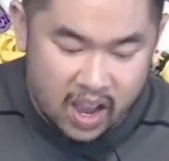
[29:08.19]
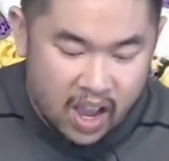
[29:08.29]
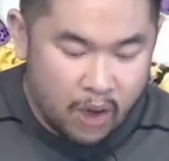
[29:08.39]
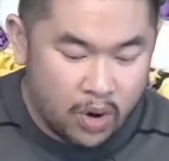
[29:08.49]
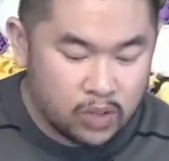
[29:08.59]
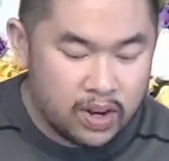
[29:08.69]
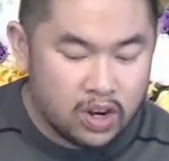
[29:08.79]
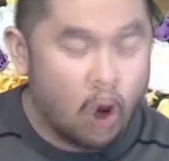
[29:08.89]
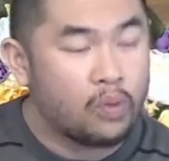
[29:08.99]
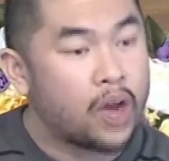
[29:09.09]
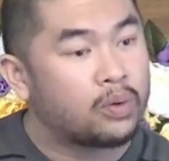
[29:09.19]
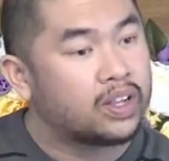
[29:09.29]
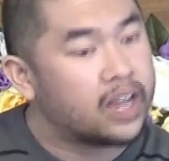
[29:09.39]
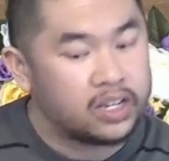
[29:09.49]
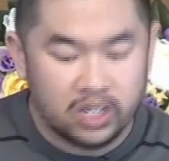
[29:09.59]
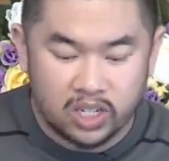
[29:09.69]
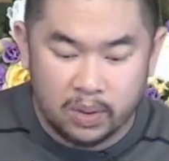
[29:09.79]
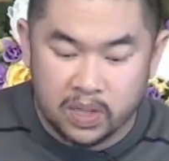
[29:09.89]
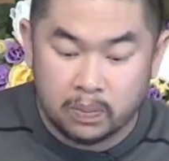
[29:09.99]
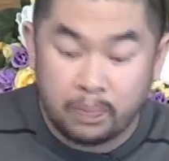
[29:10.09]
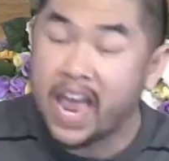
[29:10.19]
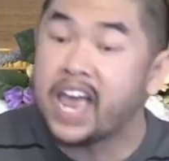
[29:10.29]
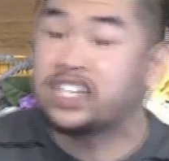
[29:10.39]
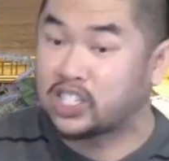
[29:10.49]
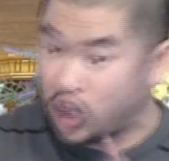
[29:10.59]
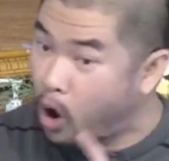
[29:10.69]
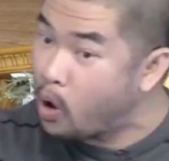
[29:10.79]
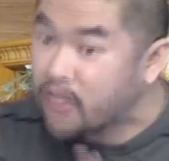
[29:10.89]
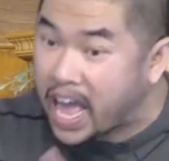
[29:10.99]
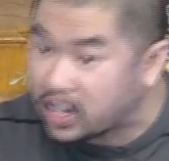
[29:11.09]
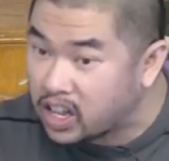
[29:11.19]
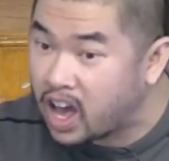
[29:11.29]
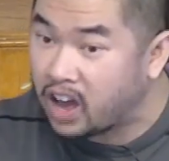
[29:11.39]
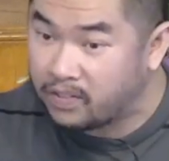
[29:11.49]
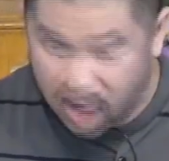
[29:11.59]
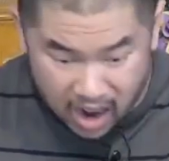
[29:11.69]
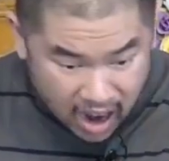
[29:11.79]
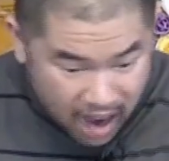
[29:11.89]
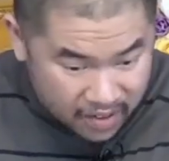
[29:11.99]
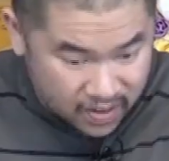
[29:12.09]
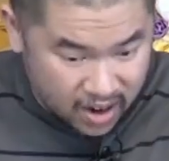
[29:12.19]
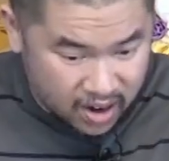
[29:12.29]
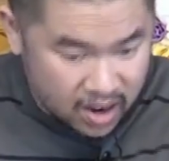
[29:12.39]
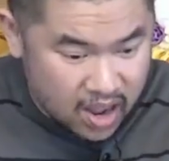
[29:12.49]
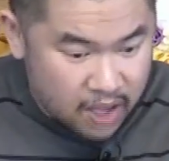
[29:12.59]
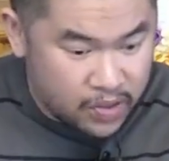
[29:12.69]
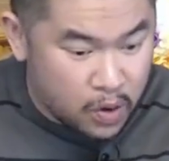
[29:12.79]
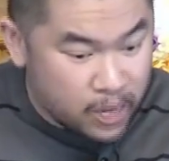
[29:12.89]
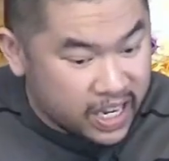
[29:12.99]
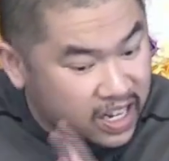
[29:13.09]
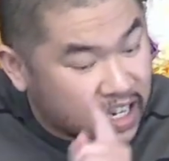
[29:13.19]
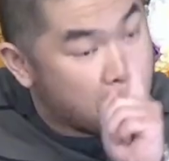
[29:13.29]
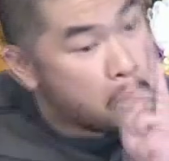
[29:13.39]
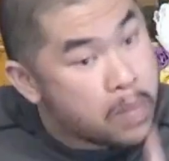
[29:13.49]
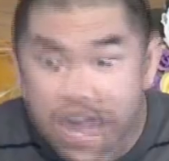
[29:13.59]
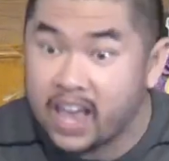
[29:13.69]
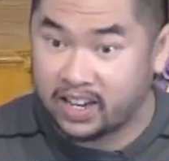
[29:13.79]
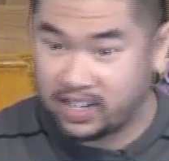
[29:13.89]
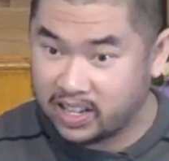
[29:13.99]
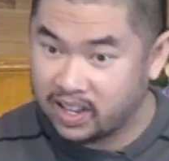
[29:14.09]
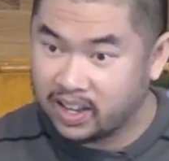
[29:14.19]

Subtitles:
And once we know that relationship is based on that love, ahava, then we can commit